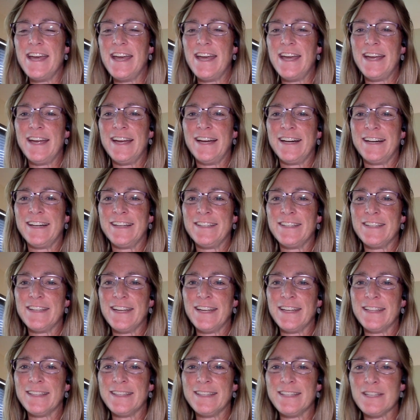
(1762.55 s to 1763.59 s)
And
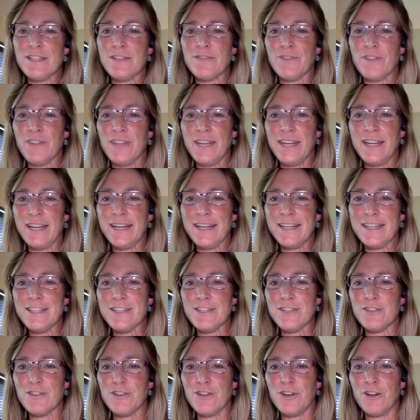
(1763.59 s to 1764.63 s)
at least for the
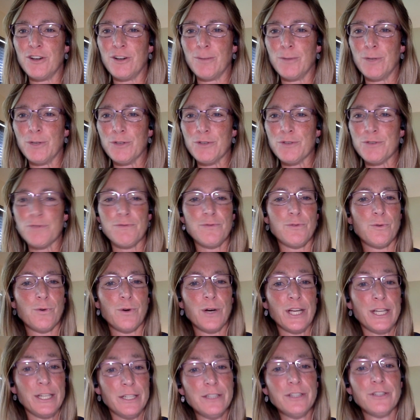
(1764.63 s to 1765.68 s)
next almost 4
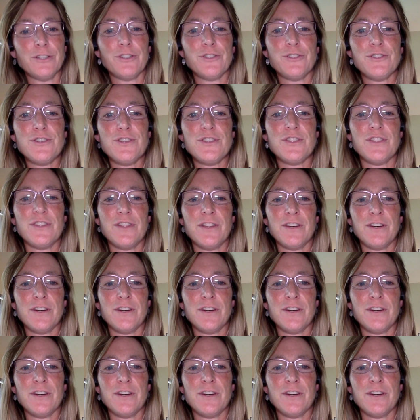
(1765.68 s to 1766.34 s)
years,